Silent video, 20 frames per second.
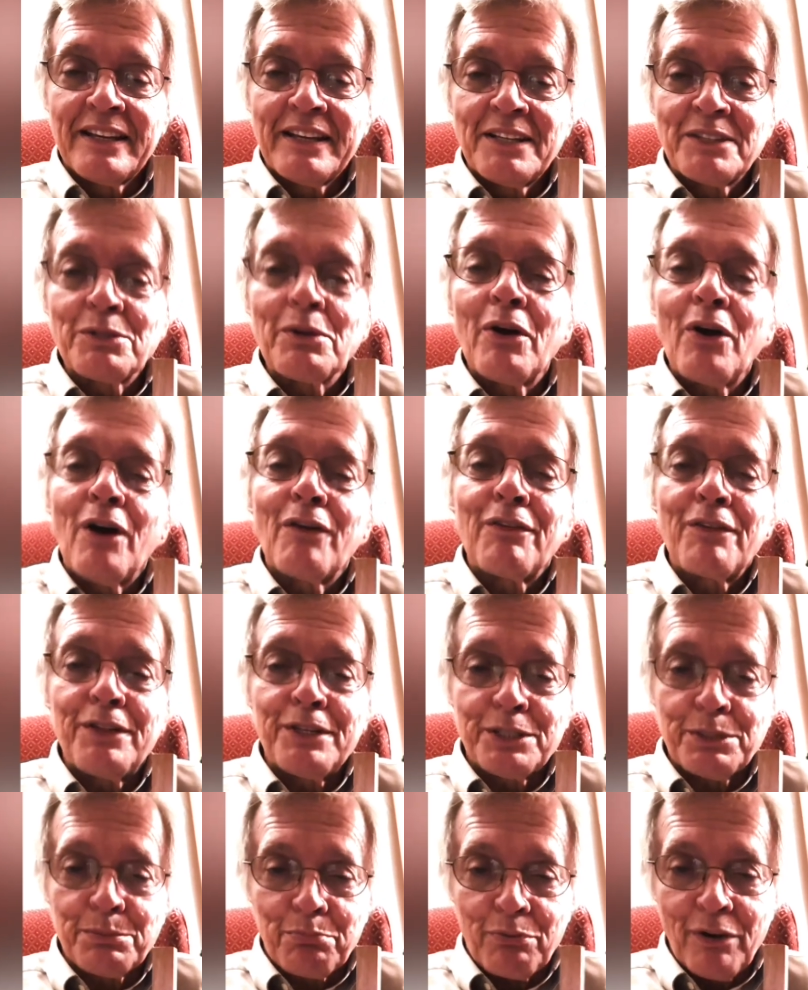So I offer
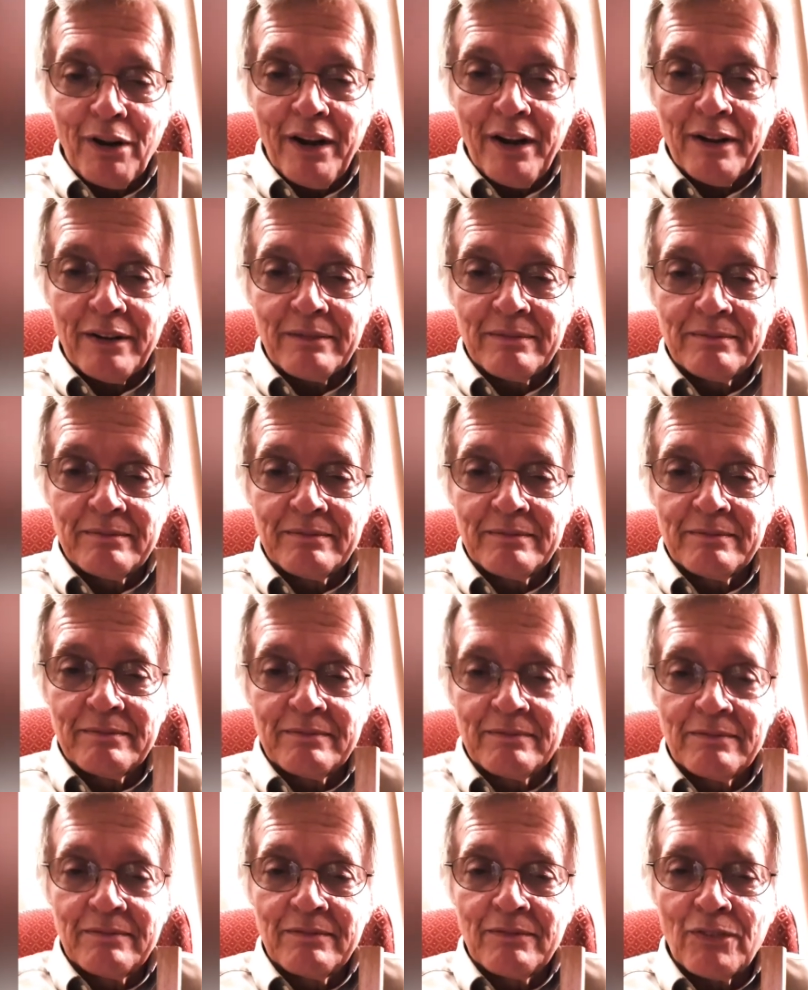this prayer
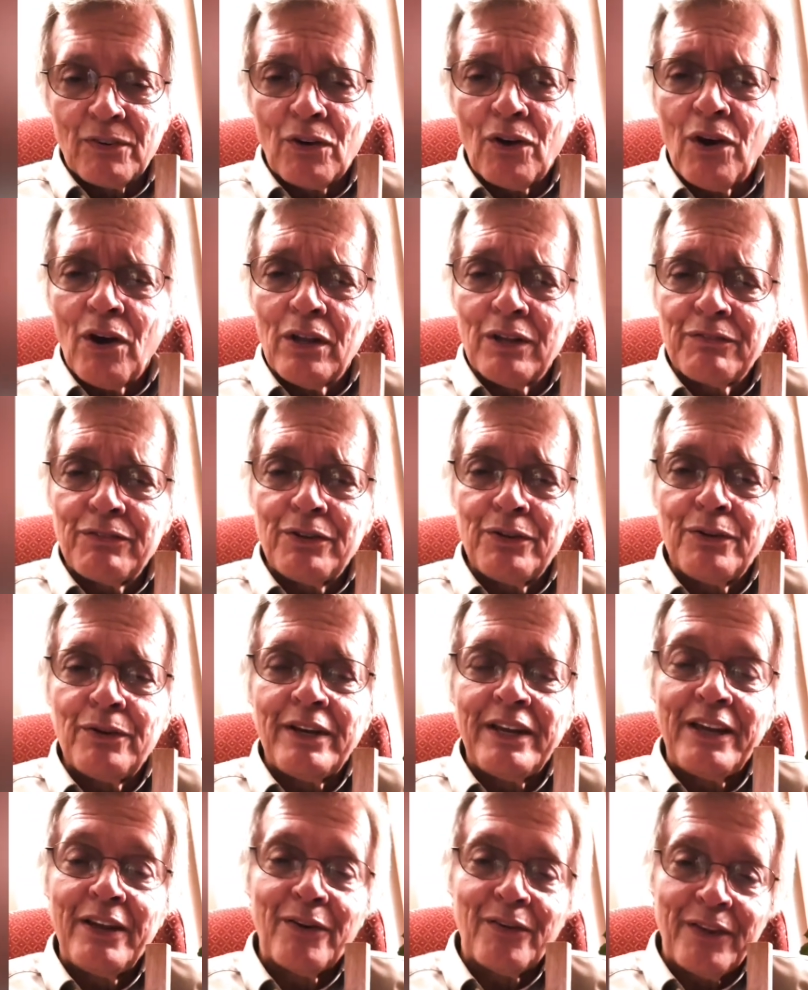for all of you
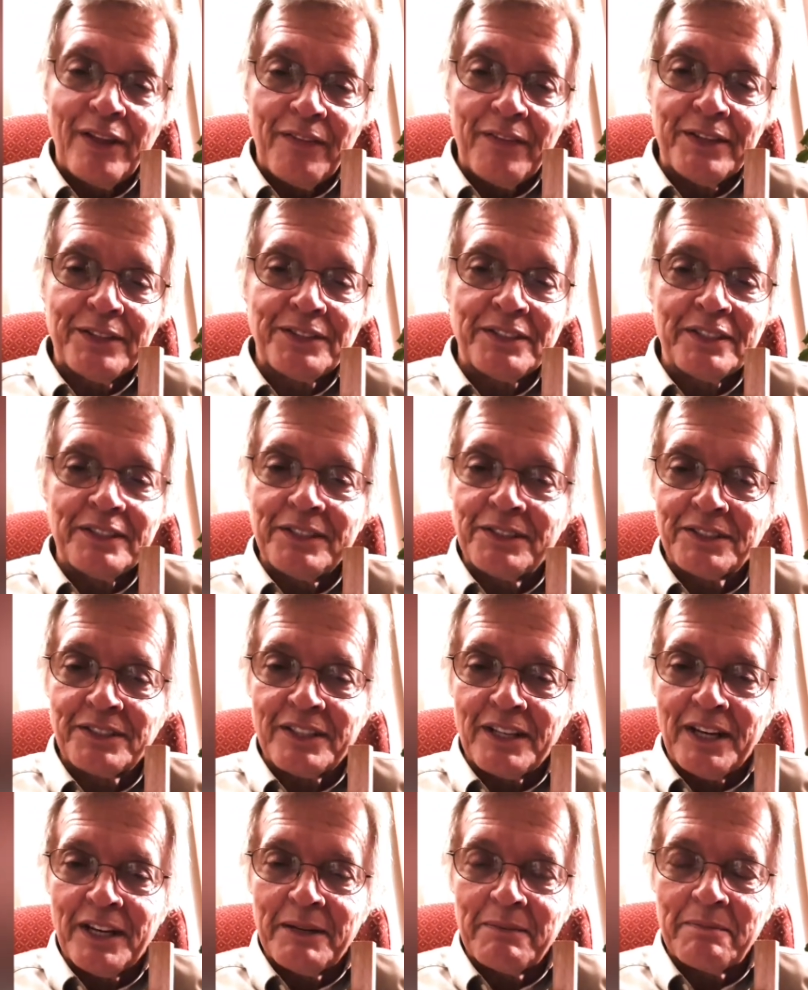hearing this at this
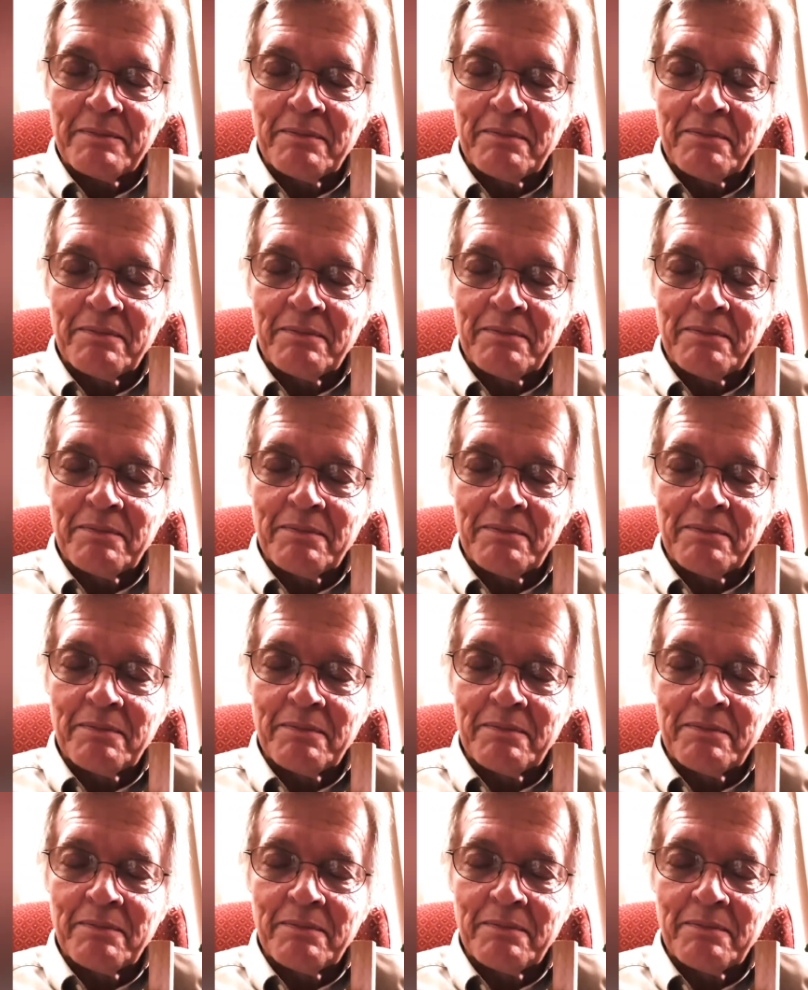time.